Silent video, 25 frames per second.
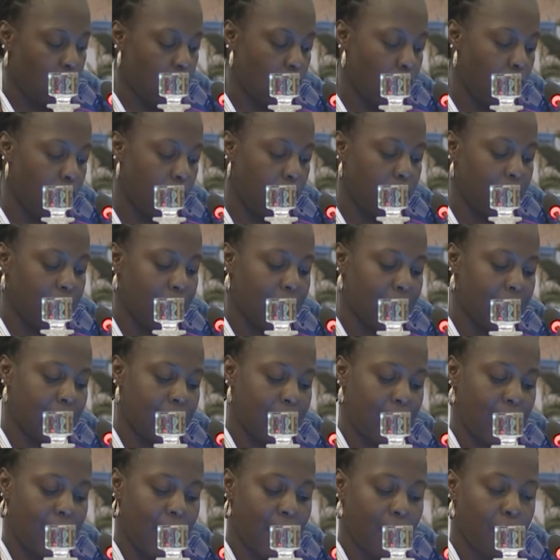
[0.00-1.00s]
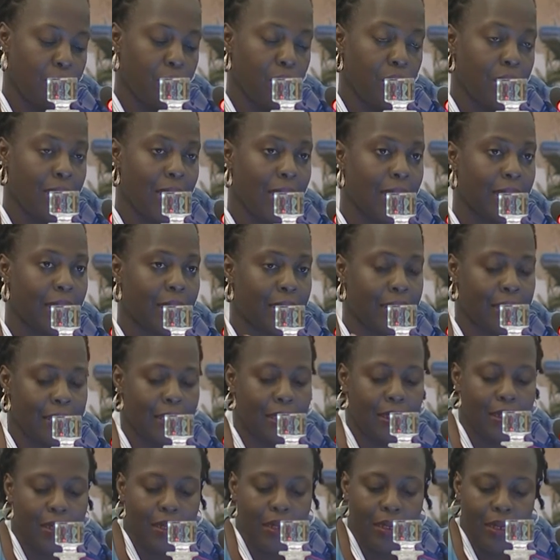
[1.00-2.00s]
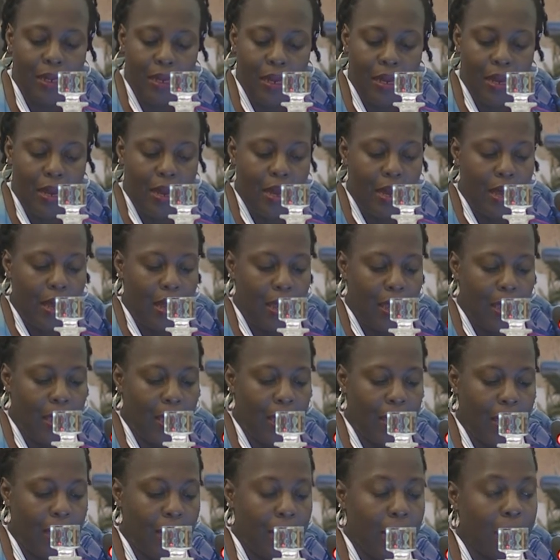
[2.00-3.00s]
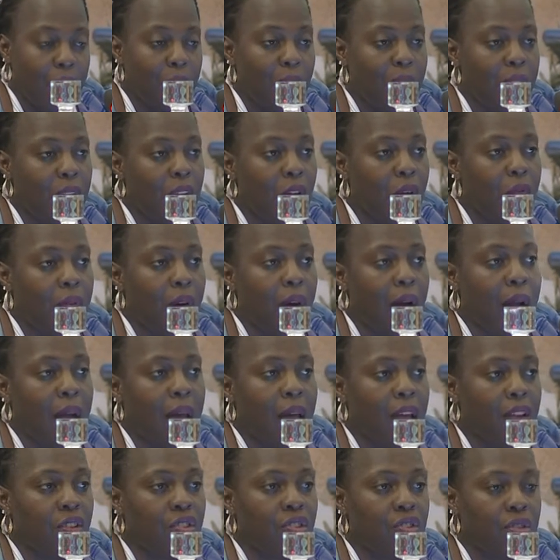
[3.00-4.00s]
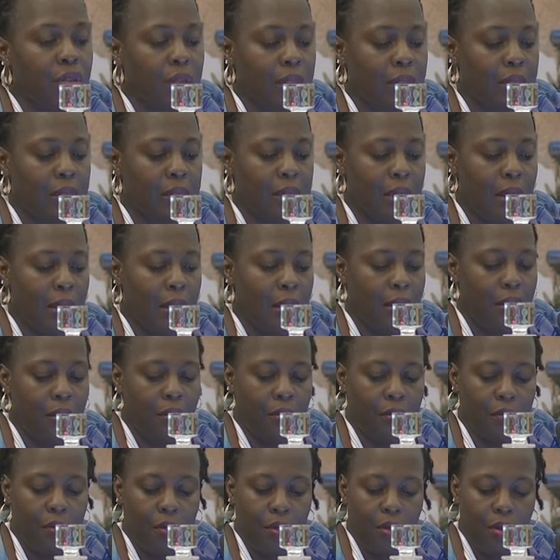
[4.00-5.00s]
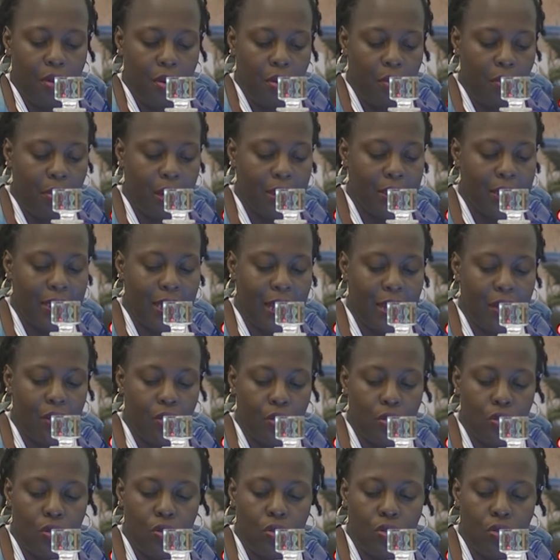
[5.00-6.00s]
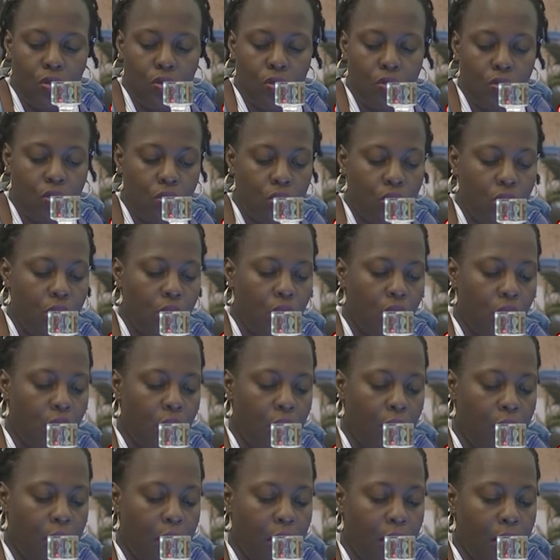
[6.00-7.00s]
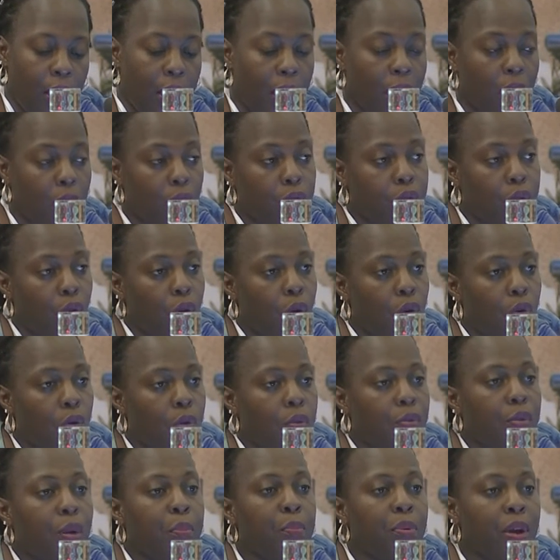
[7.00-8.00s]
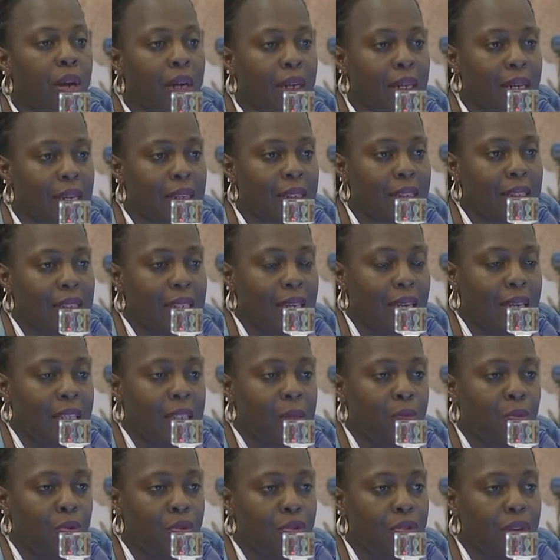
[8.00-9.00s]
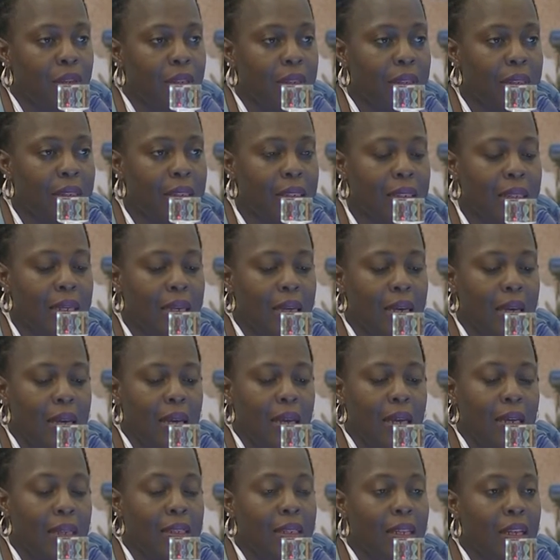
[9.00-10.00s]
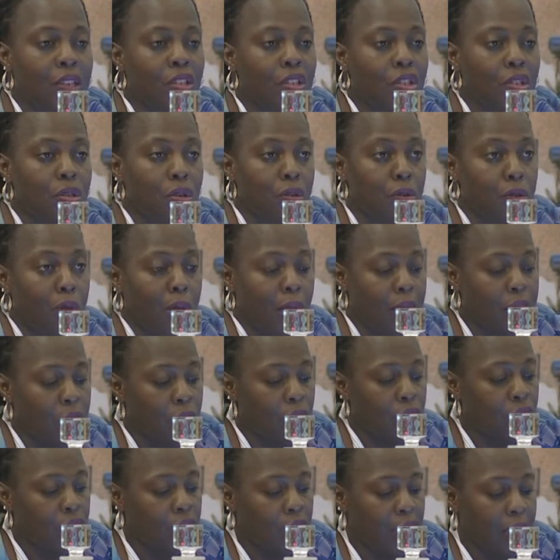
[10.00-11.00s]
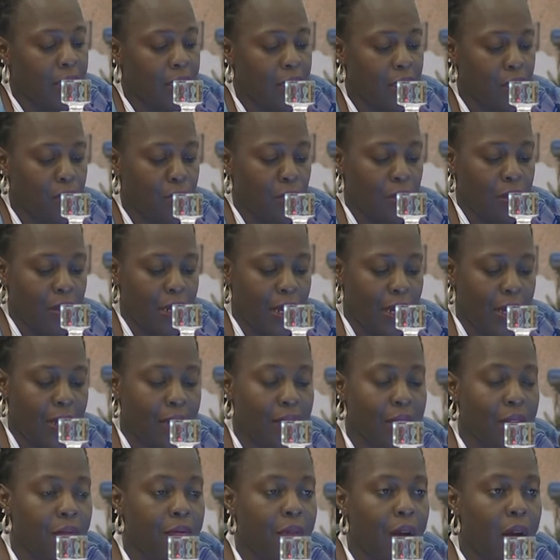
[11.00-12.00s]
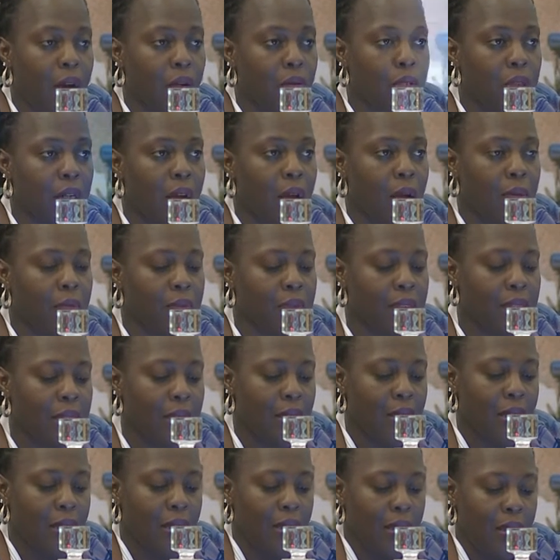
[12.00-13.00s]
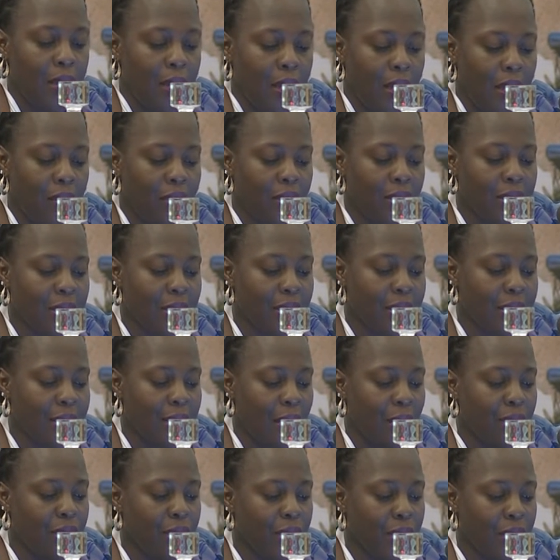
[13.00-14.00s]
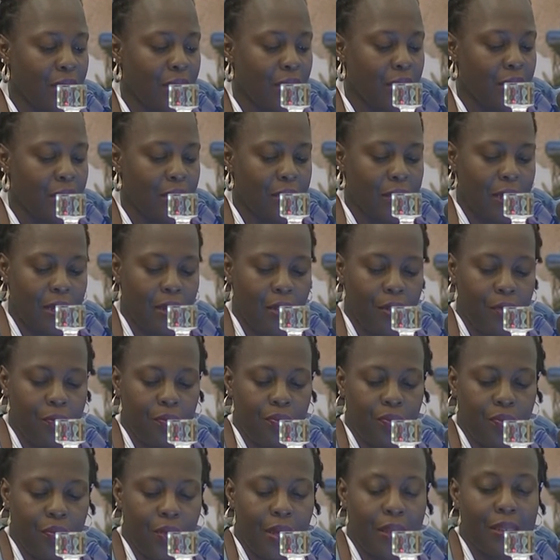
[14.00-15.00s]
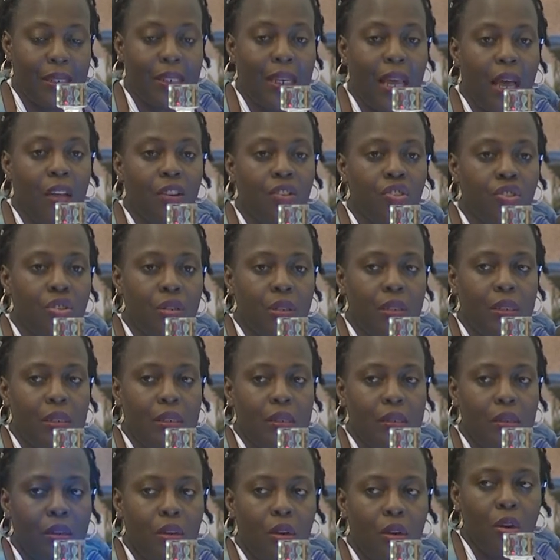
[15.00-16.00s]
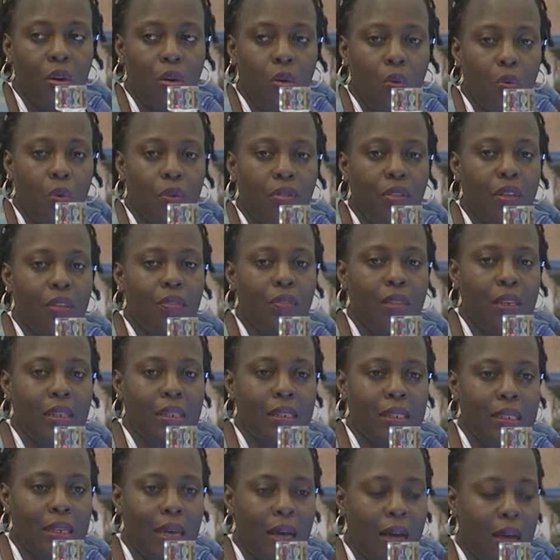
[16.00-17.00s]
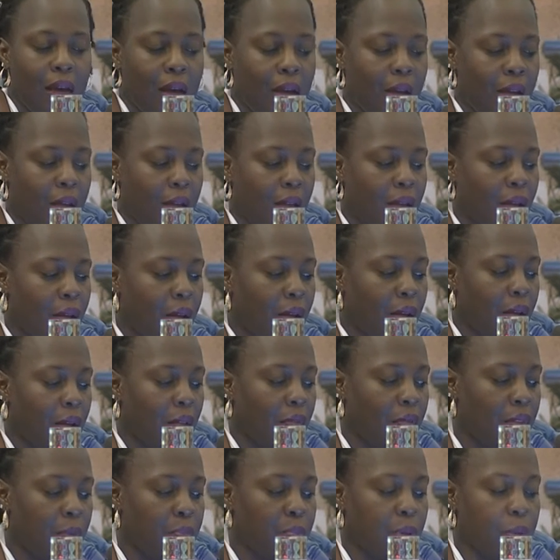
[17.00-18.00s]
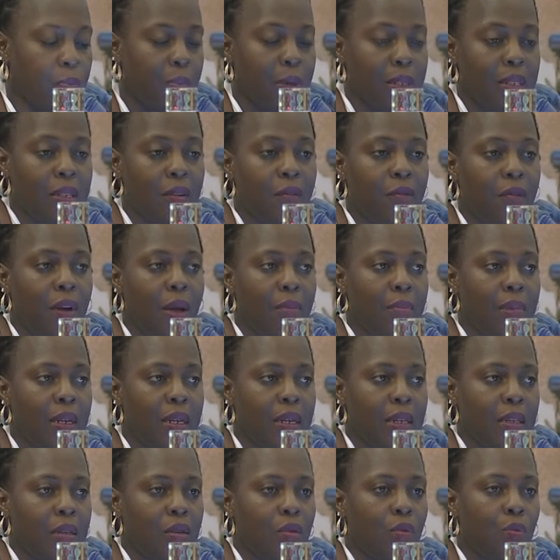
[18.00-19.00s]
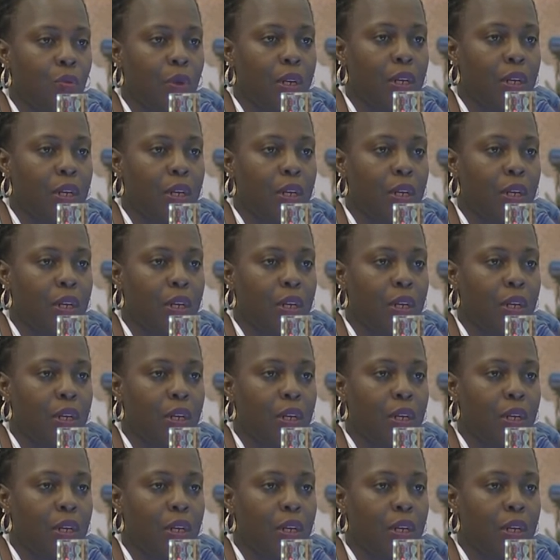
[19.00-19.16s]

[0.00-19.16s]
morbidity and mortality. In many of our countries, maternal health or the pregnancy experience is associated with negative outcomes. And this is something that as countries within this the PPD family, we